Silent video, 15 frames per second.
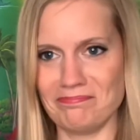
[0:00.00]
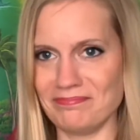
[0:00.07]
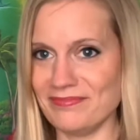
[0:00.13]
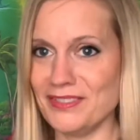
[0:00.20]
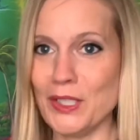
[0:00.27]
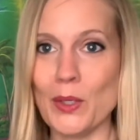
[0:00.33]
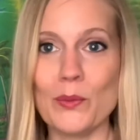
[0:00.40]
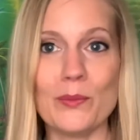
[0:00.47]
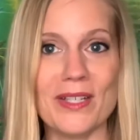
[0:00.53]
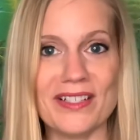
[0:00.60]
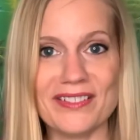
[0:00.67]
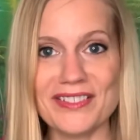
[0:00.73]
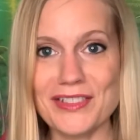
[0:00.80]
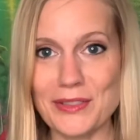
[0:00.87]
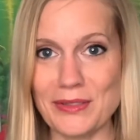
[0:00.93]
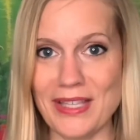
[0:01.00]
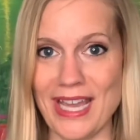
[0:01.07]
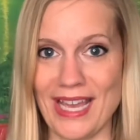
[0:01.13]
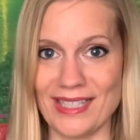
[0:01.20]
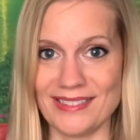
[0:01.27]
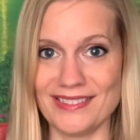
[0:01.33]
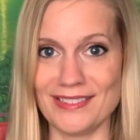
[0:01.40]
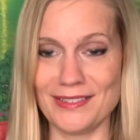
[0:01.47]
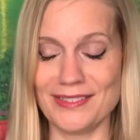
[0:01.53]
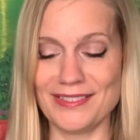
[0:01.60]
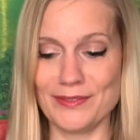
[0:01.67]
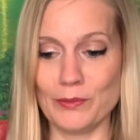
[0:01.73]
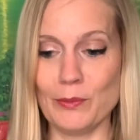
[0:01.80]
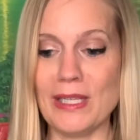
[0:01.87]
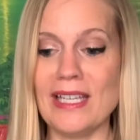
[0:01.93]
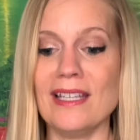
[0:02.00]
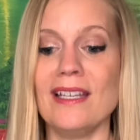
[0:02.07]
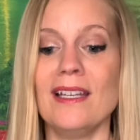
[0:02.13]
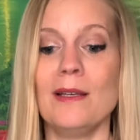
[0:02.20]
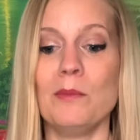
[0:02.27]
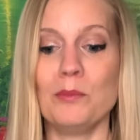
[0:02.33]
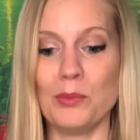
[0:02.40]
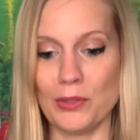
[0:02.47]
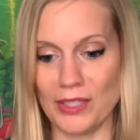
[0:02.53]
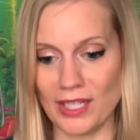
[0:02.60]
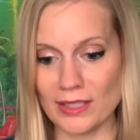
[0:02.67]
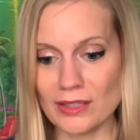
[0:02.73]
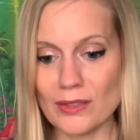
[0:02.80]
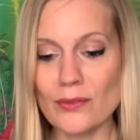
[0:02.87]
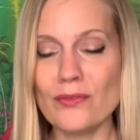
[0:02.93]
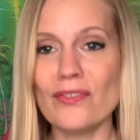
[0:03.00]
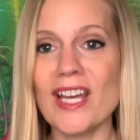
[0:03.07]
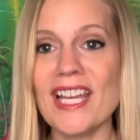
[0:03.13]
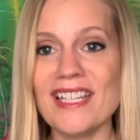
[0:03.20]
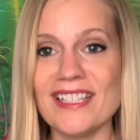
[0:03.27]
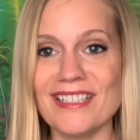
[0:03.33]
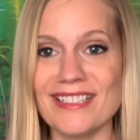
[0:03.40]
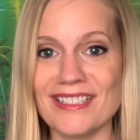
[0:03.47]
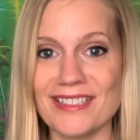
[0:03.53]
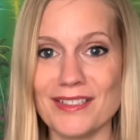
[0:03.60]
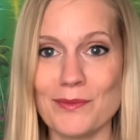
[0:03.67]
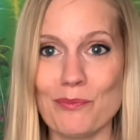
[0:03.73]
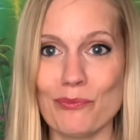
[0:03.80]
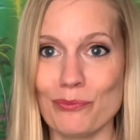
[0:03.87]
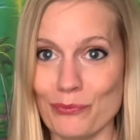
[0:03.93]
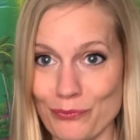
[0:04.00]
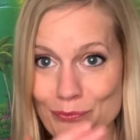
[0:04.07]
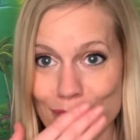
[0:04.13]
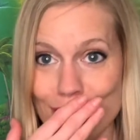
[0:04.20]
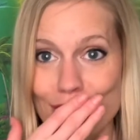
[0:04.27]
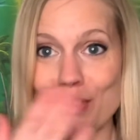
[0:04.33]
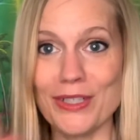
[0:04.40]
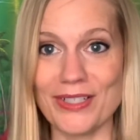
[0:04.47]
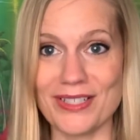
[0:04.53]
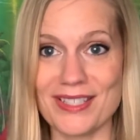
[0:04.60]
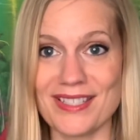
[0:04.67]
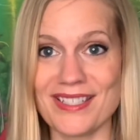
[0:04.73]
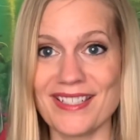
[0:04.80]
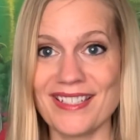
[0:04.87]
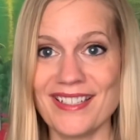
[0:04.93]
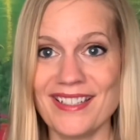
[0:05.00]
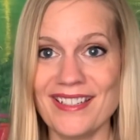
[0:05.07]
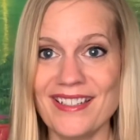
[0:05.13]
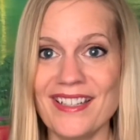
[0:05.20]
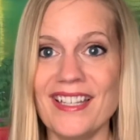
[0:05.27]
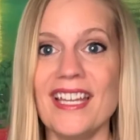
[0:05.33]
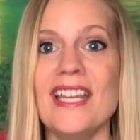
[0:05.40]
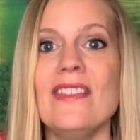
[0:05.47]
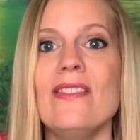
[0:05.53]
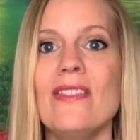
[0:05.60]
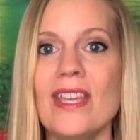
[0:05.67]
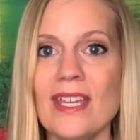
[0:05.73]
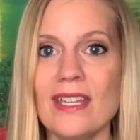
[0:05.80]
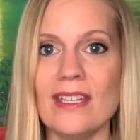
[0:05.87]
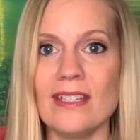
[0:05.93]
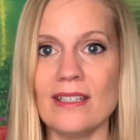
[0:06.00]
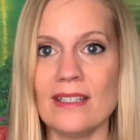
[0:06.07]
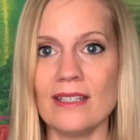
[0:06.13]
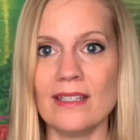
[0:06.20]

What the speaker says: No, we don't do that. We put out the fire first, and then